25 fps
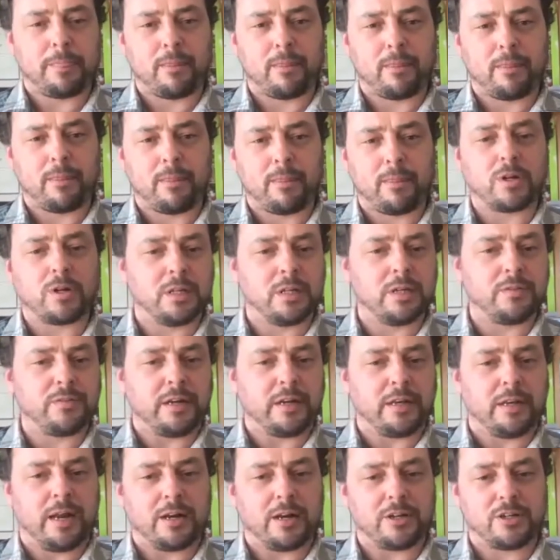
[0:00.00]
do it as a
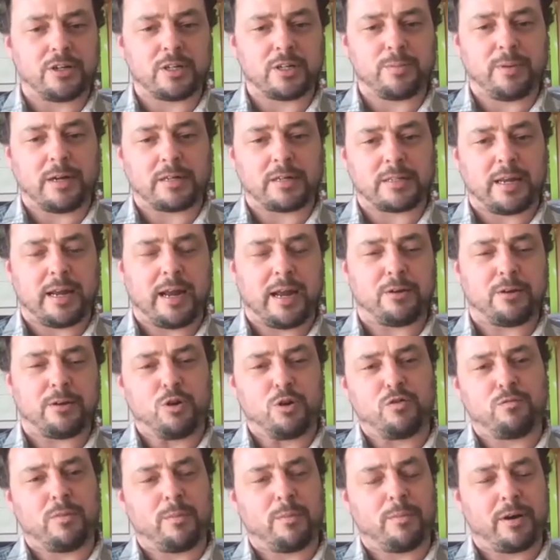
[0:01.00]
living, not just because I had to
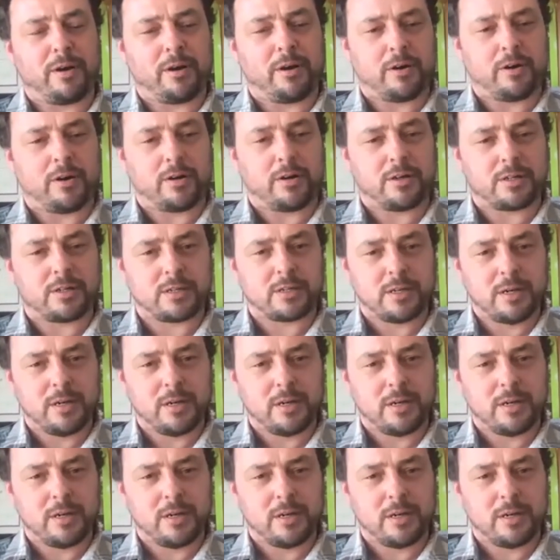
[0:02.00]
for my parents,